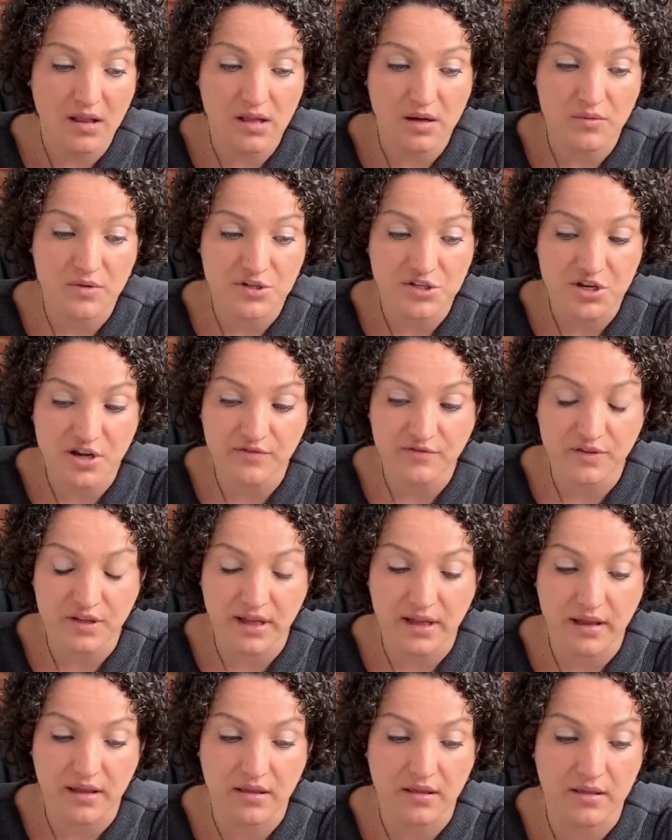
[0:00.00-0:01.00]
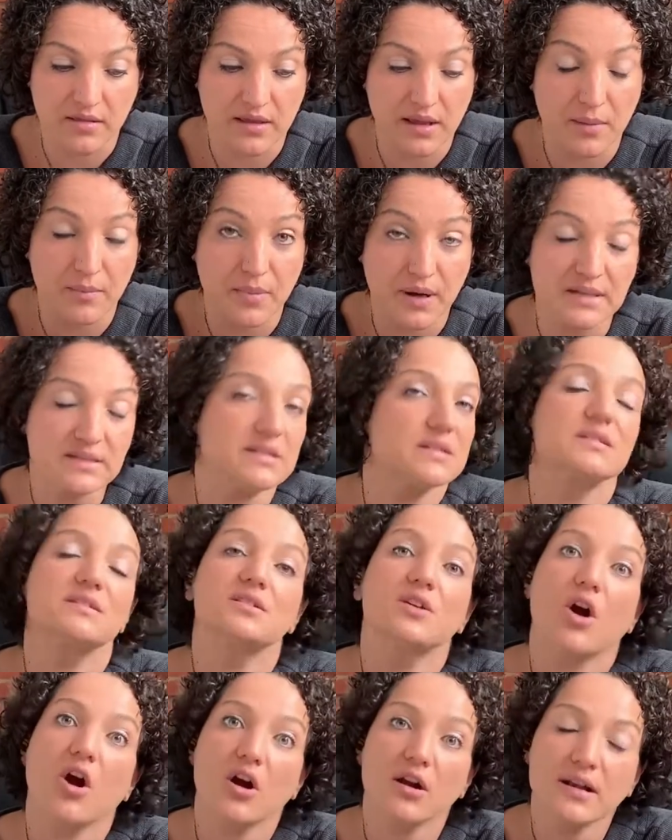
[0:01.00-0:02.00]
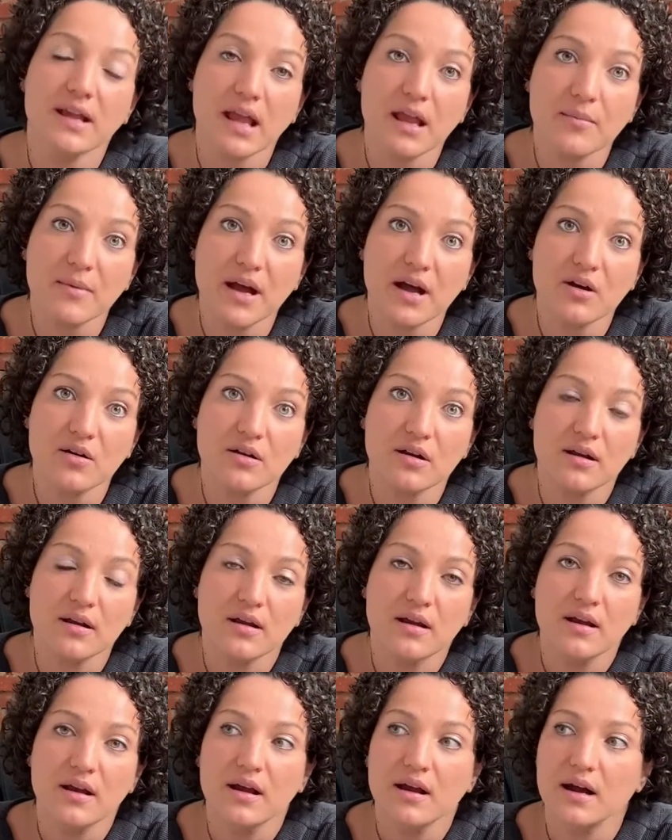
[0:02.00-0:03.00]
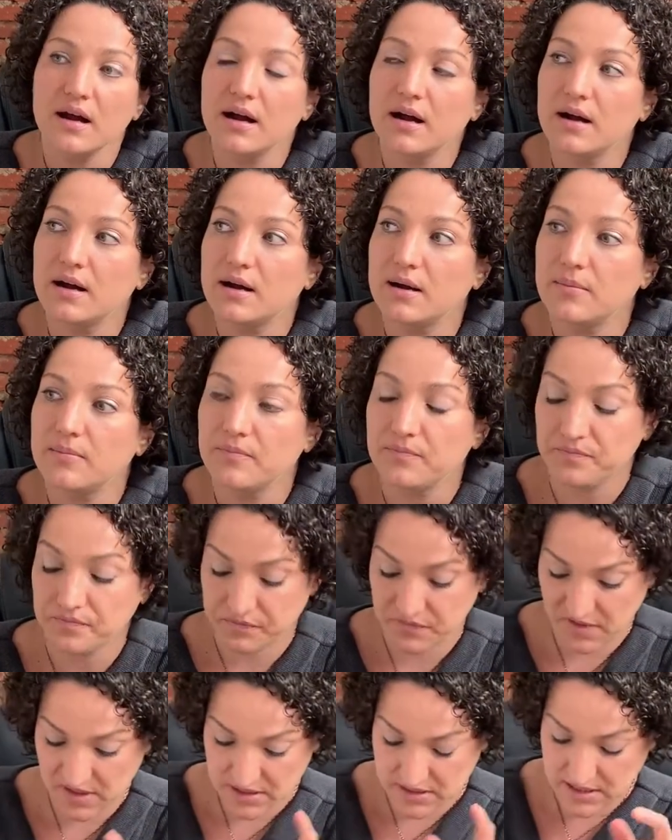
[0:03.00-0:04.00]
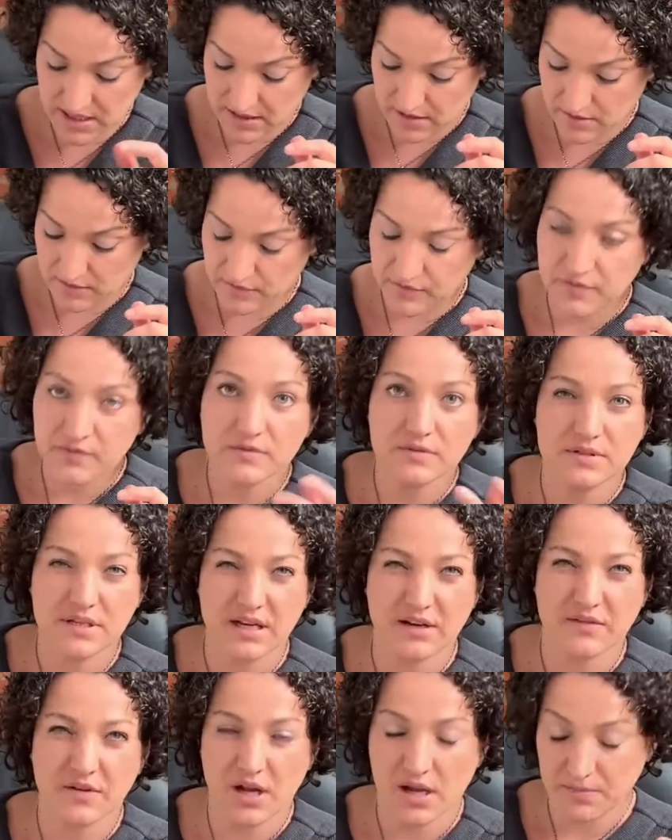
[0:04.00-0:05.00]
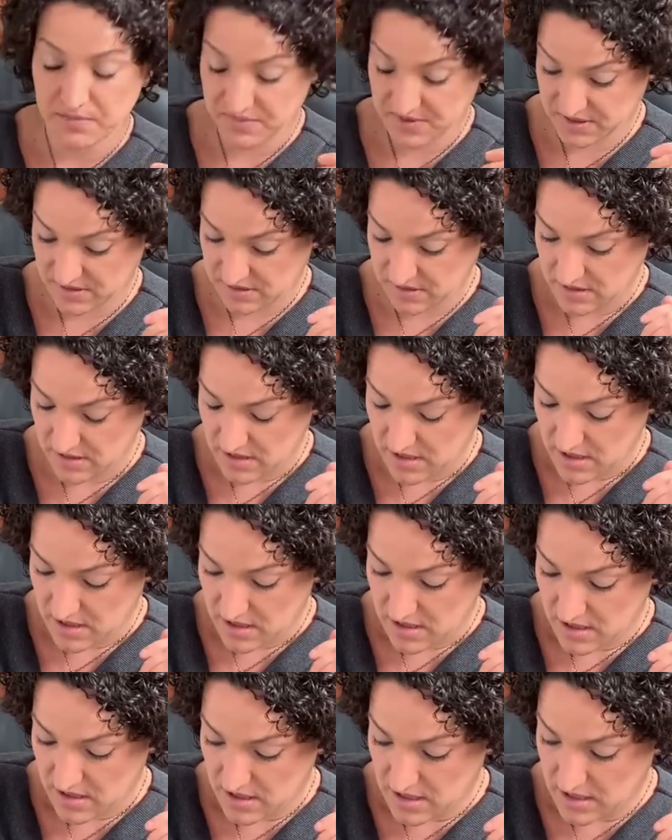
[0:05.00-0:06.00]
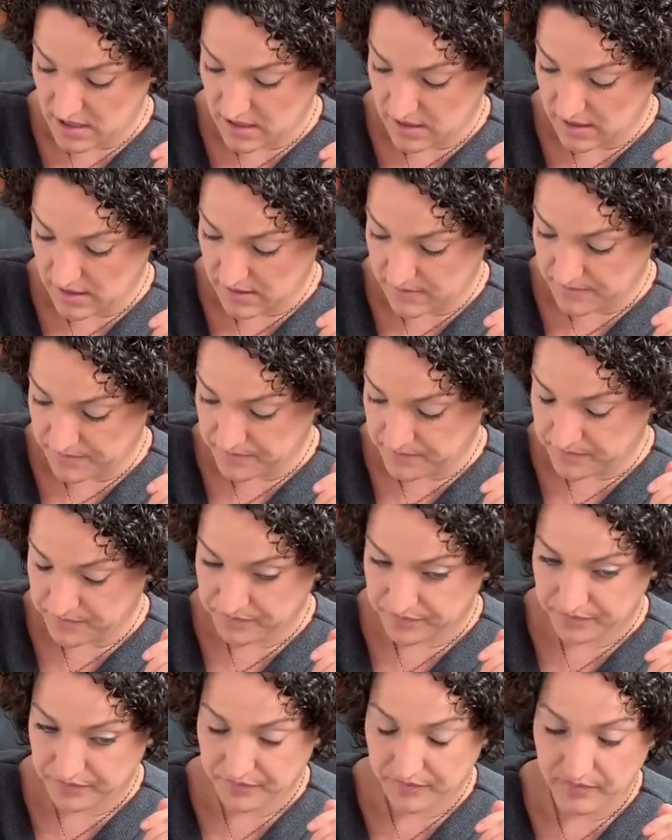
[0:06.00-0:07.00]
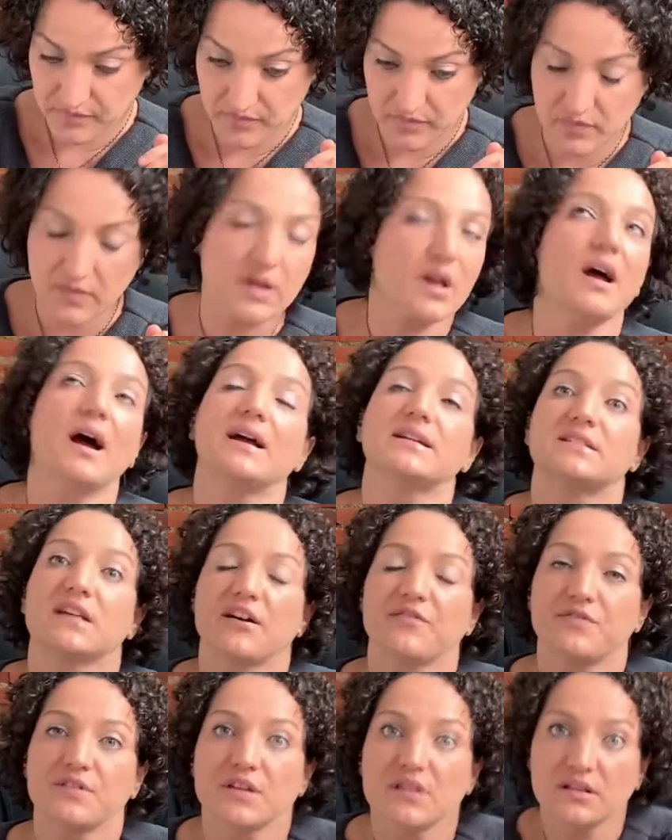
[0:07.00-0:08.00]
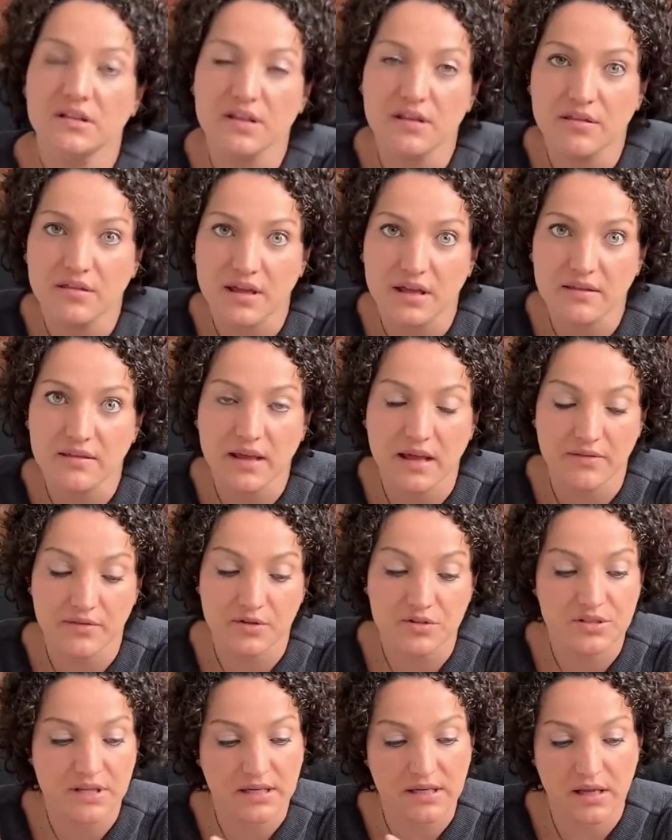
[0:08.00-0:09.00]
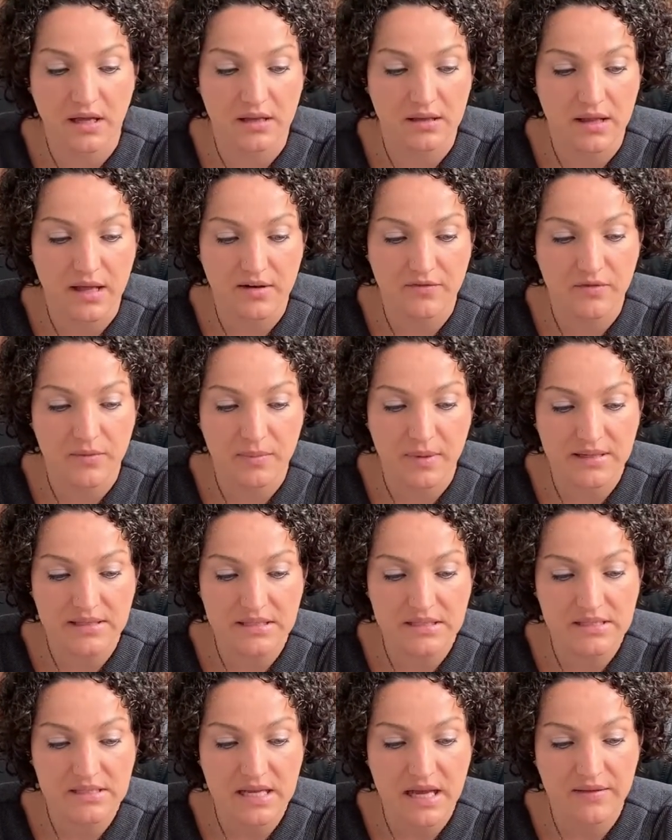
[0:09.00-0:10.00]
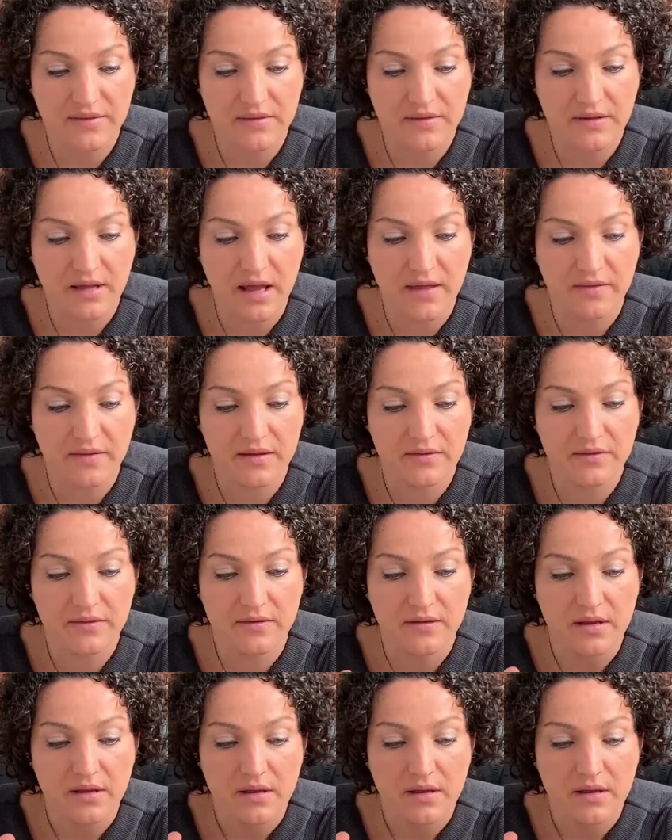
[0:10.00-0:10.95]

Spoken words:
I was shuffling, the abundance card came out, the ten of cups. I definitely think that there's like a lot of abundance, and then